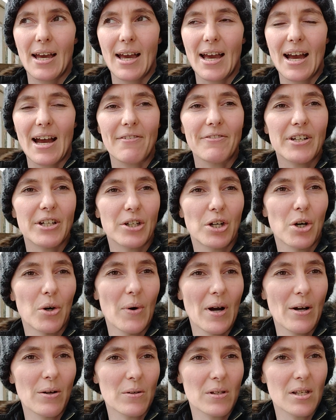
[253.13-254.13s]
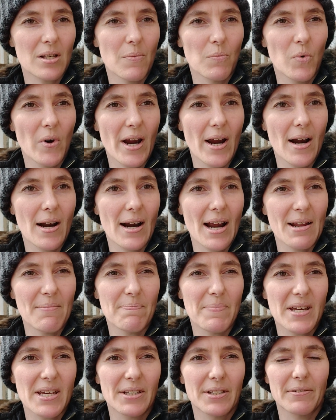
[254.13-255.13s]
having to go out somewhere
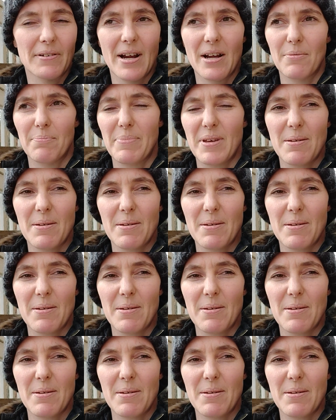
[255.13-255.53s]
and being around